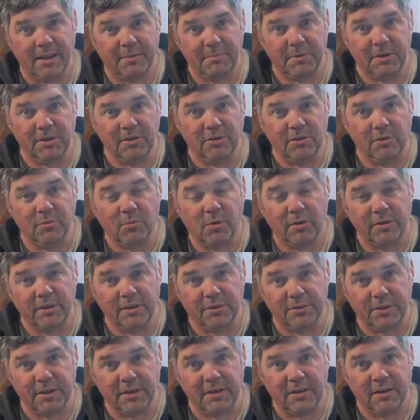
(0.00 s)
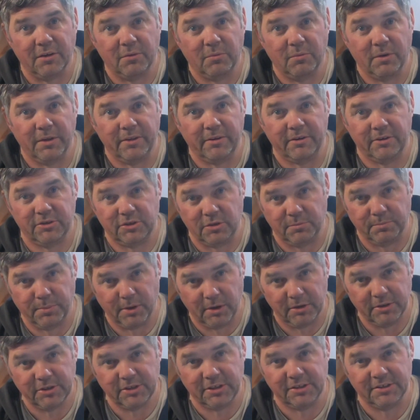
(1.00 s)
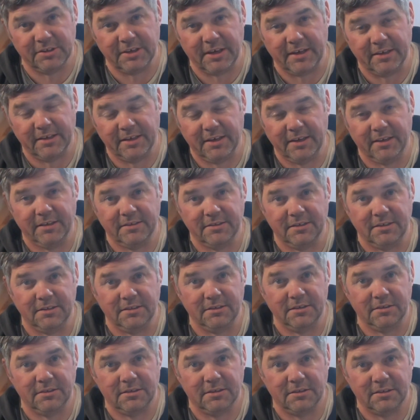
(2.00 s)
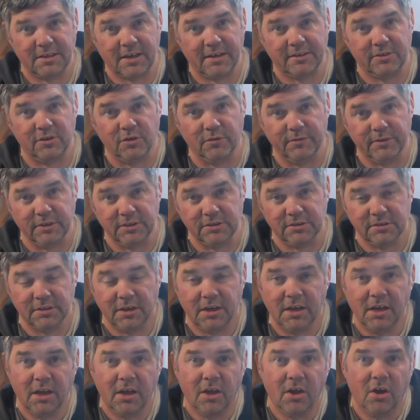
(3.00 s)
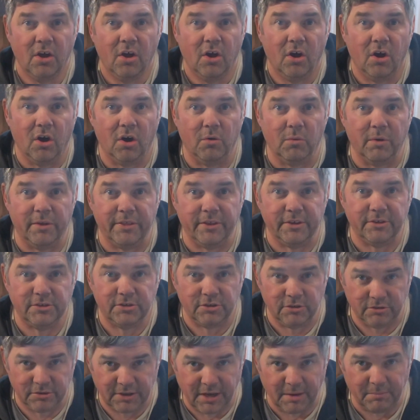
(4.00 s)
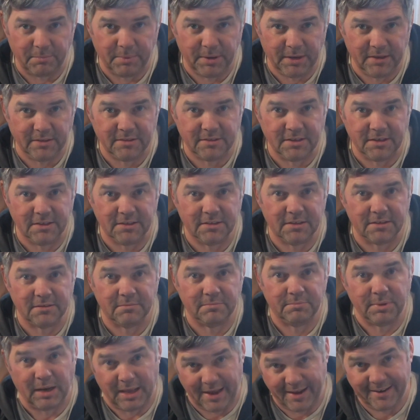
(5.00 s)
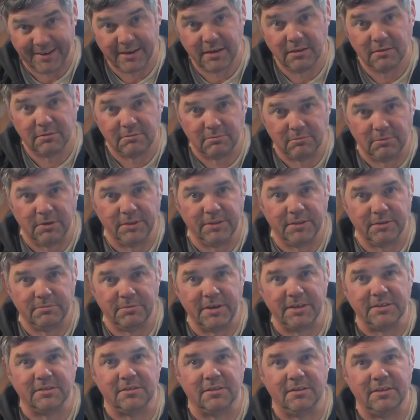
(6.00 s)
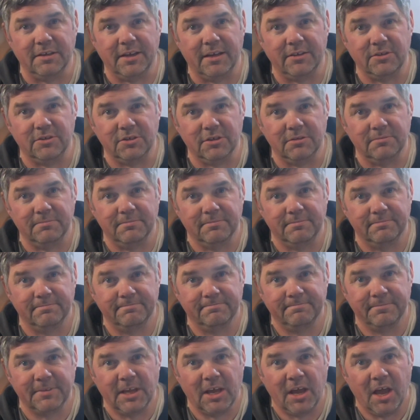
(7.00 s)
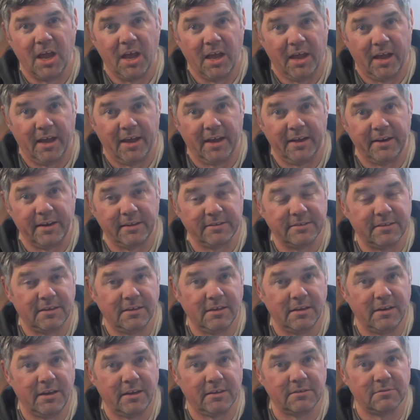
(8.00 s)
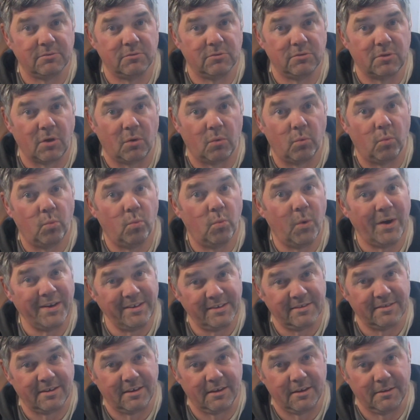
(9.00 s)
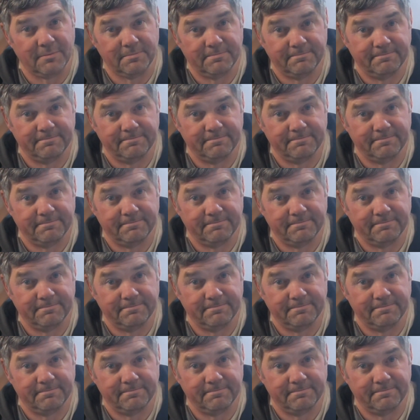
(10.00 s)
me know what you think, whether I should polish the side casing, side covers, or whether it should get painted black with the rest of the engine. And I'll see you next Wednesday.